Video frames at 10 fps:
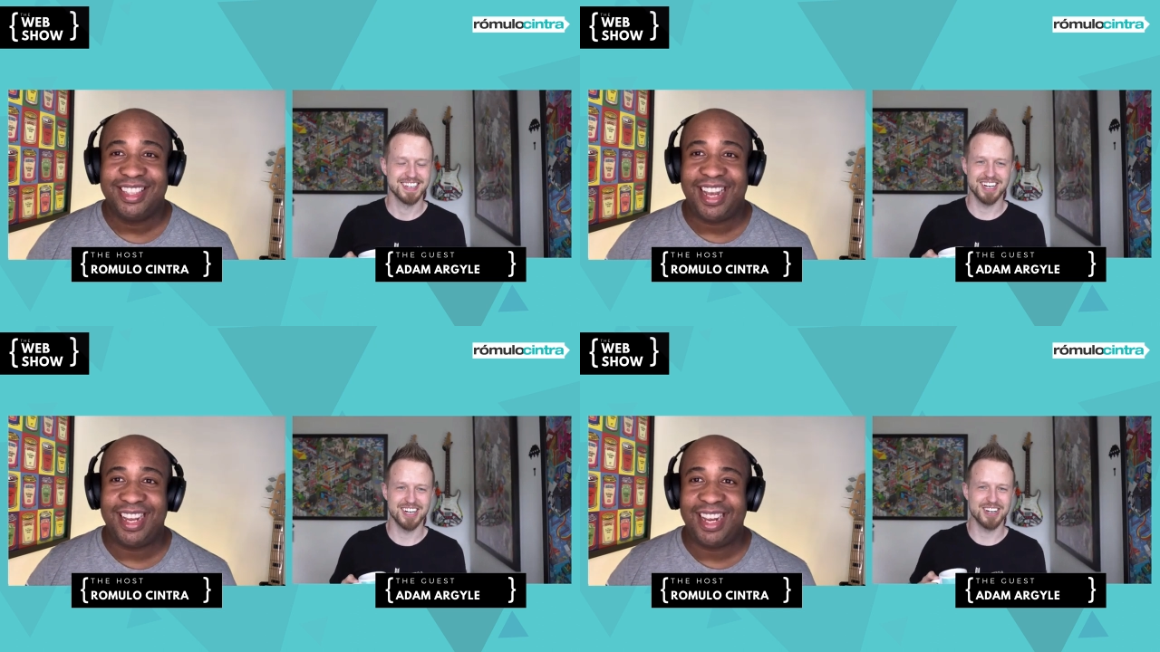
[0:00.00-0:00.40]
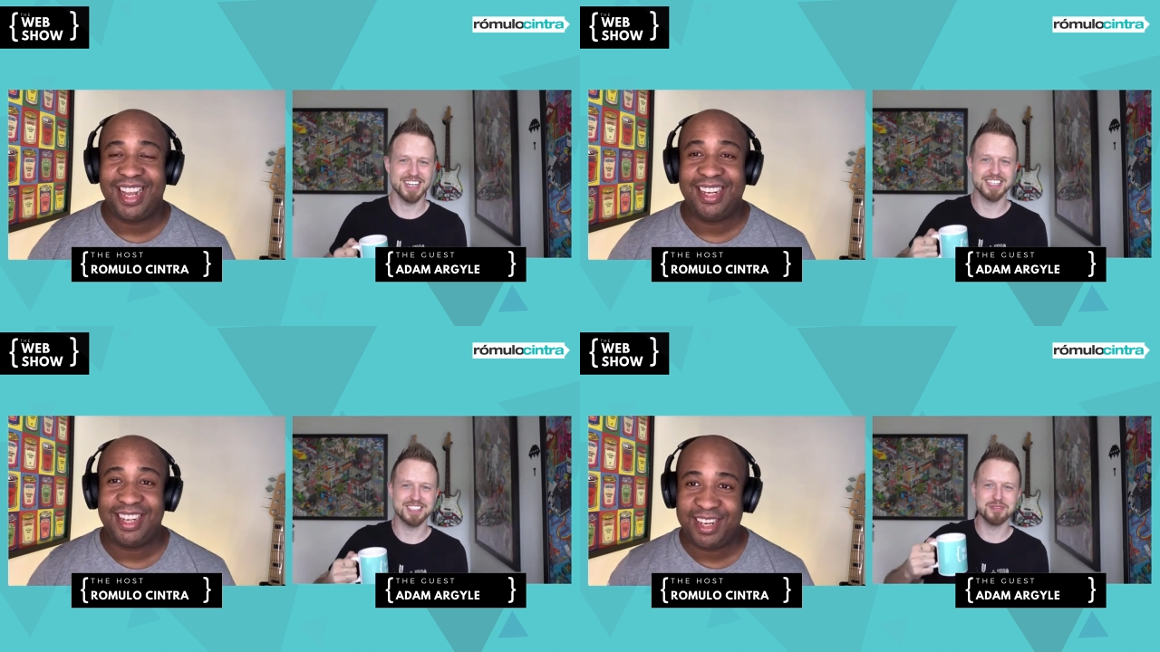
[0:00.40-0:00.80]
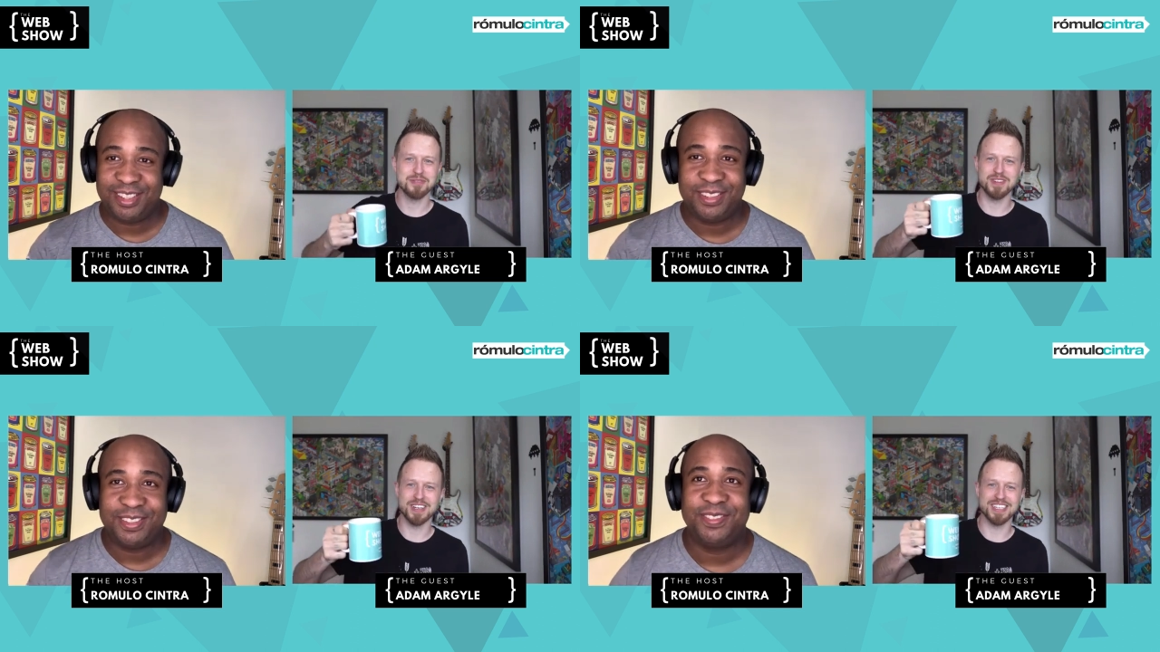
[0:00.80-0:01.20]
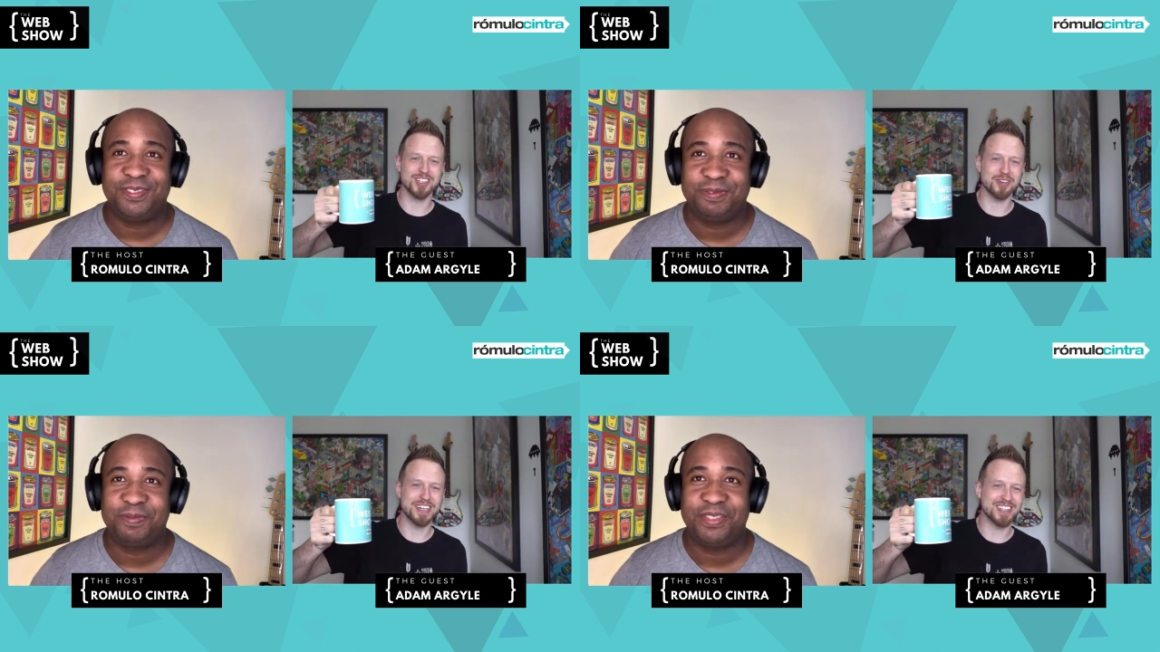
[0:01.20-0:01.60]
Speaker 1: Uh, and, uh, it's, and it's
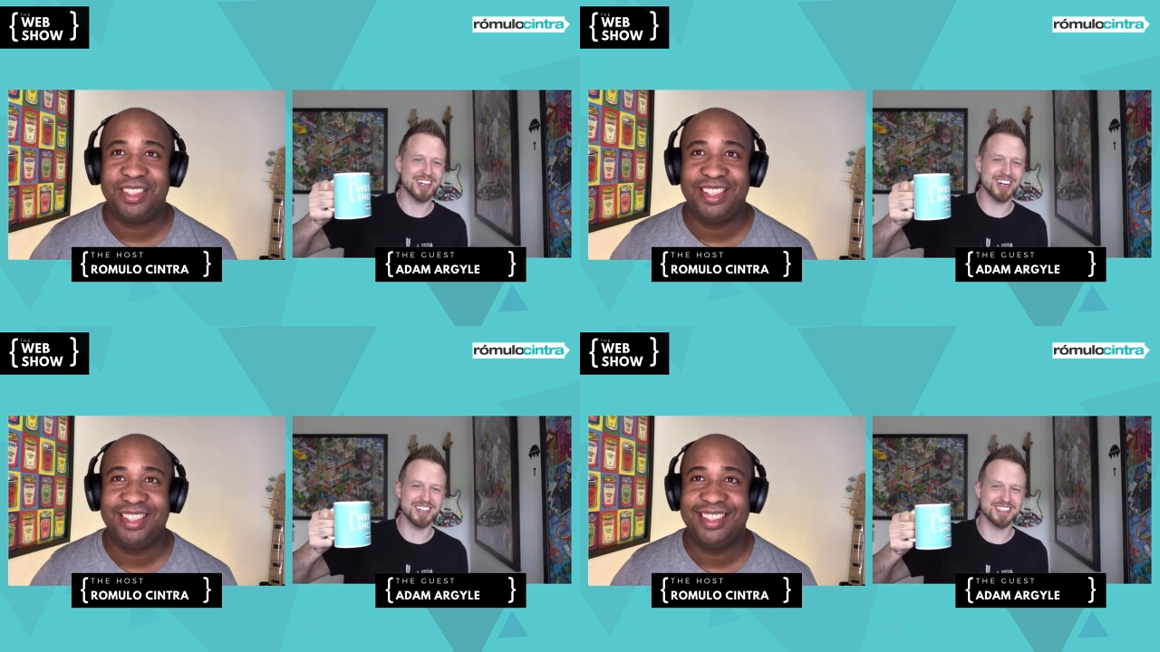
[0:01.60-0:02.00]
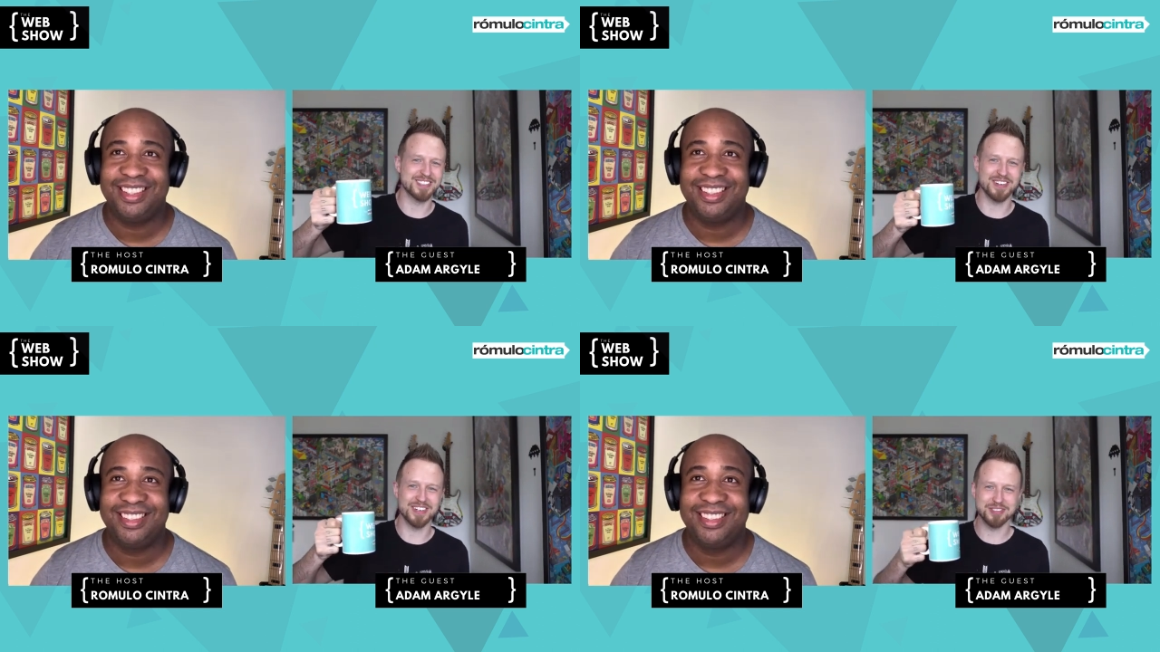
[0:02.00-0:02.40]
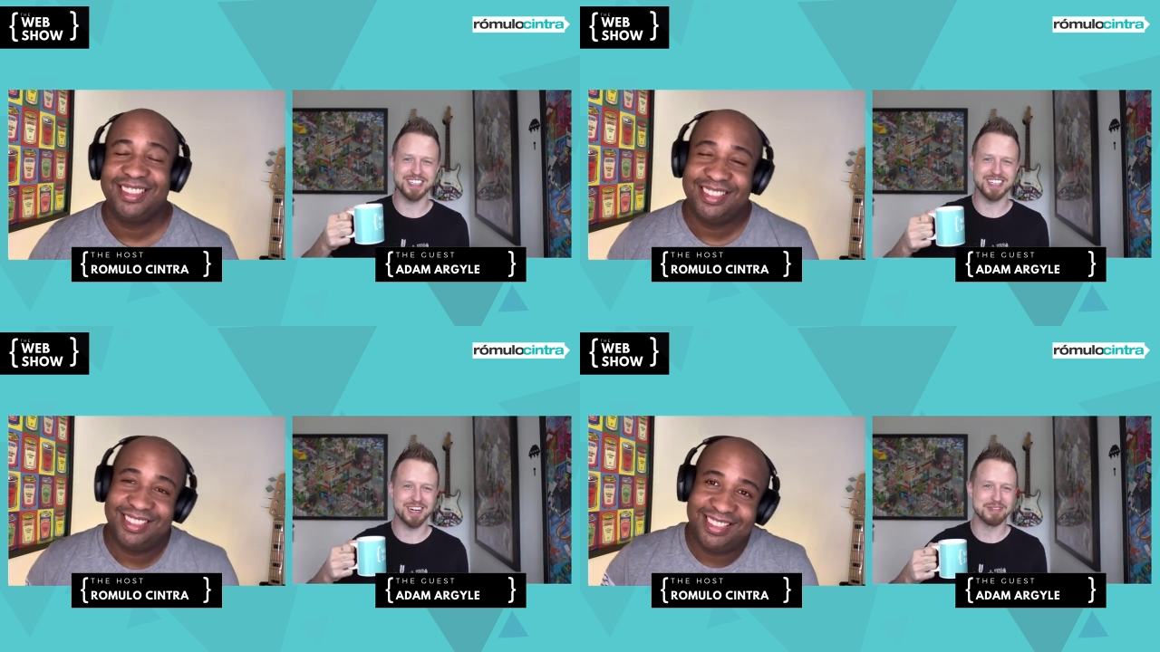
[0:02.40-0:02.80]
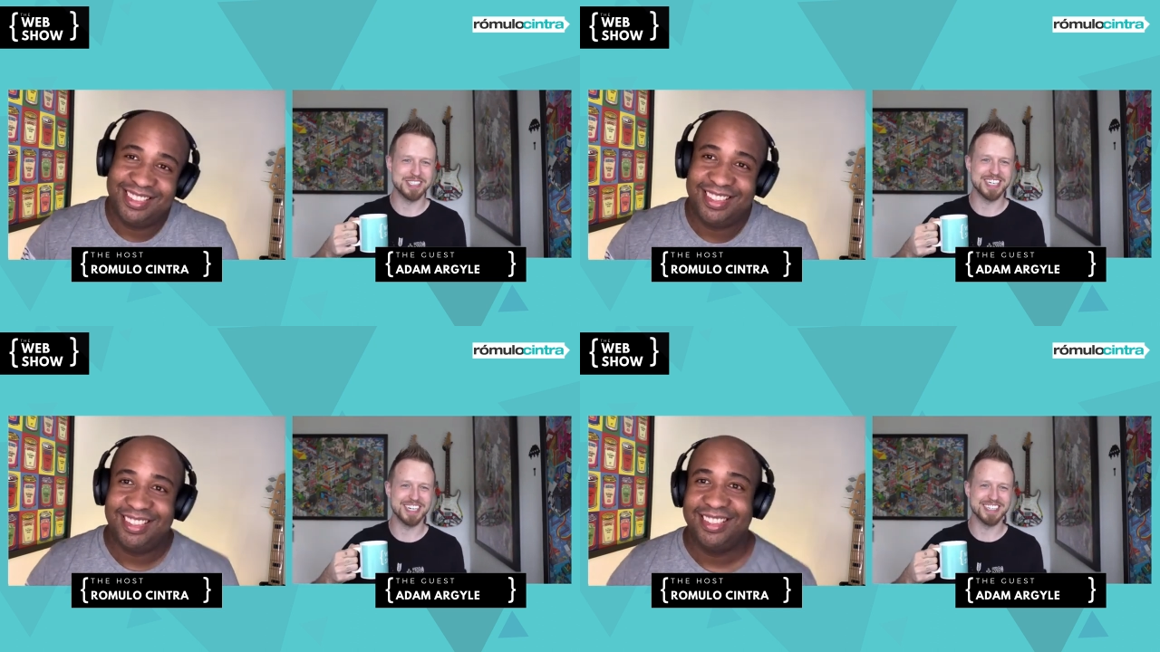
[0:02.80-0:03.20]
a great thought. It's very sweet. I
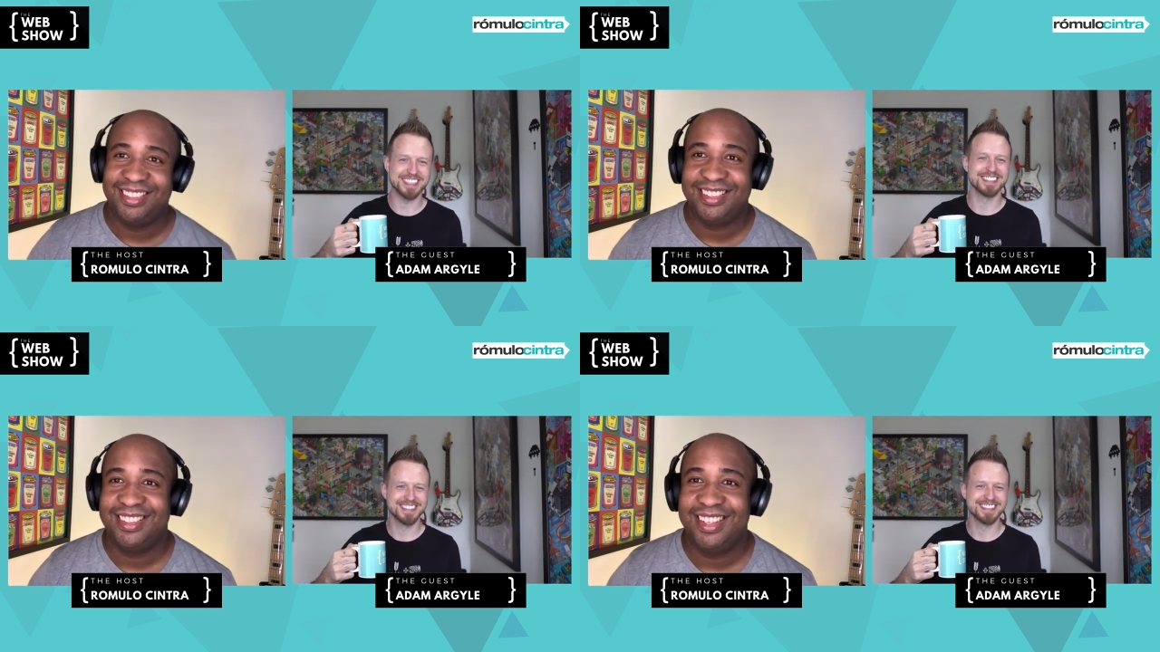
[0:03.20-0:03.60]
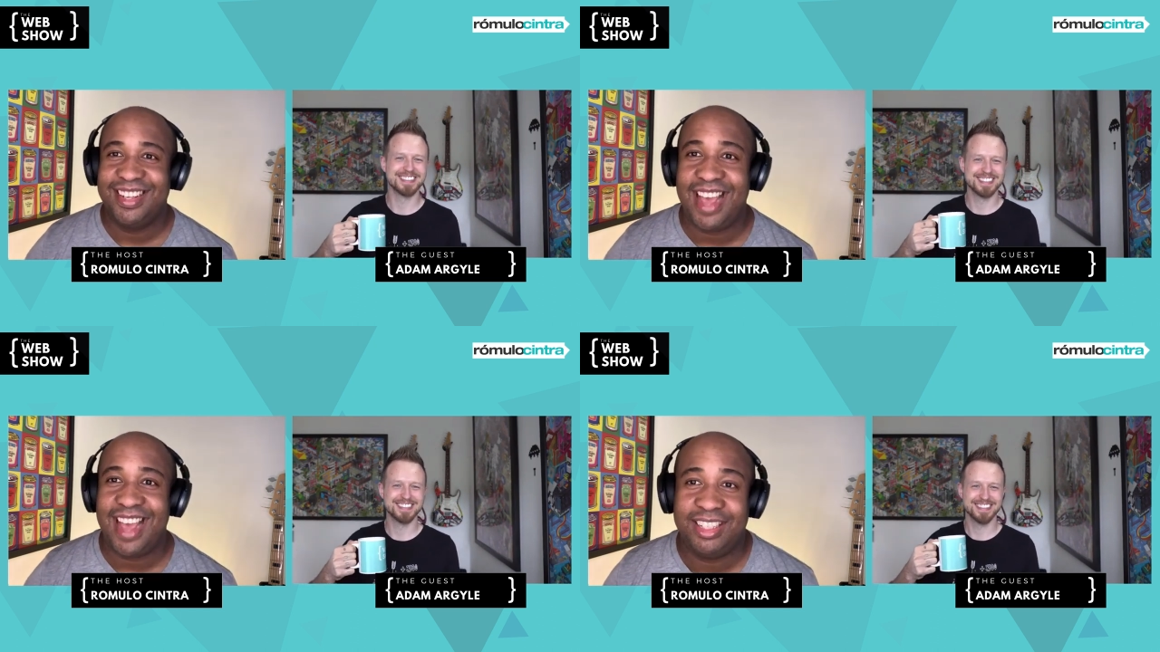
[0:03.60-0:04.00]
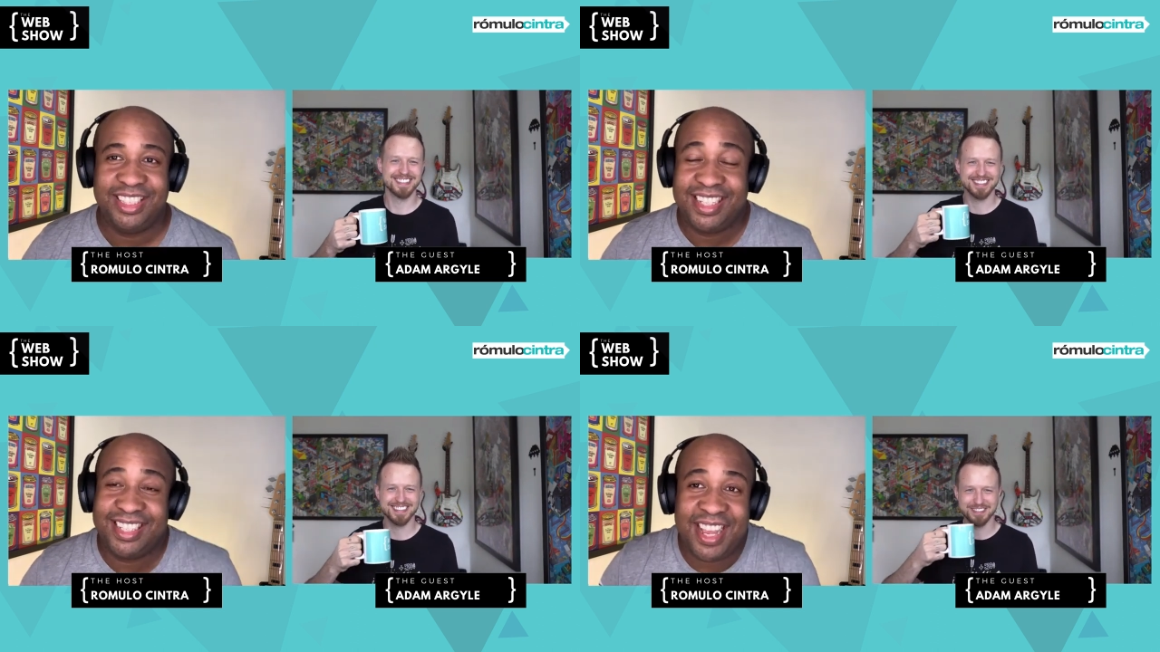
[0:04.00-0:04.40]
appreciate it. Yeah, and just